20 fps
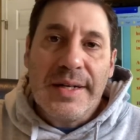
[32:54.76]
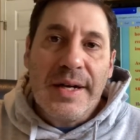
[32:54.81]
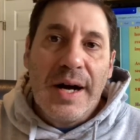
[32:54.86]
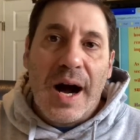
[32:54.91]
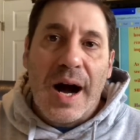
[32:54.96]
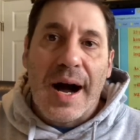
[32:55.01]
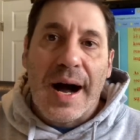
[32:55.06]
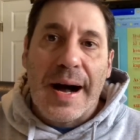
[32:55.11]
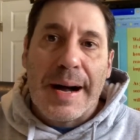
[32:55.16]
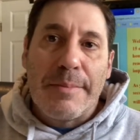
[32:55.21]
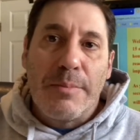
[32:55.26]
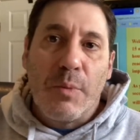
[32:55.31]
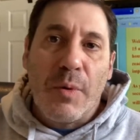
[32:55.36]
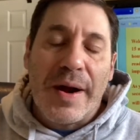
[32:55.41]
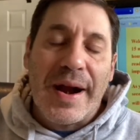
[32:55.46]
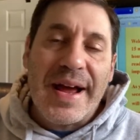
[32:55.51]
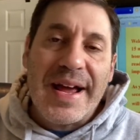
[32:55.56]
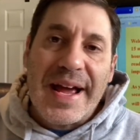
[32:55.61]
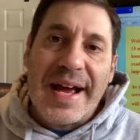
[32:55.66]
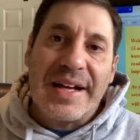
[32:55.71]
When
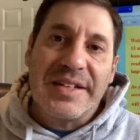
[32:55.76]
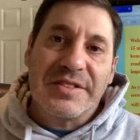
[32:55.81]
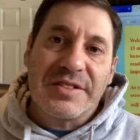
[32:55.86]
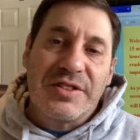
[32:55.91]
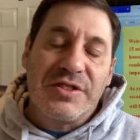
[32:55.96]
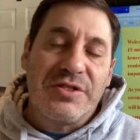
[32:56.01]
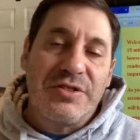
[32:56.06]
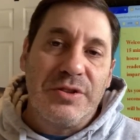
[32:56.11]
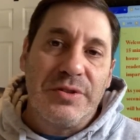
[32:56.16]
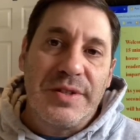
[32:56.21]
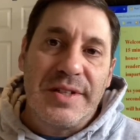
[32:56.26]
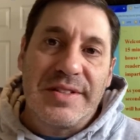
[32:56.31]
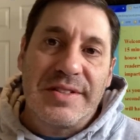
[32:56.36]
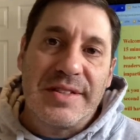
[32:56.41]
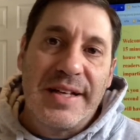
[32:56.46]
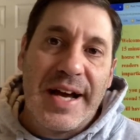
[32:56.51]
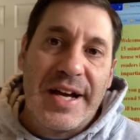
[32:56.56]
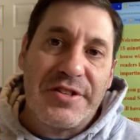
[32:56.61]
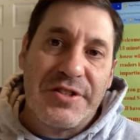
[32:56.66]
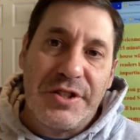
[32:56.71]
I asked students
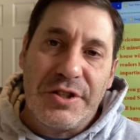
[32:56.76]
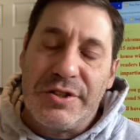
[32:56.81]
last year,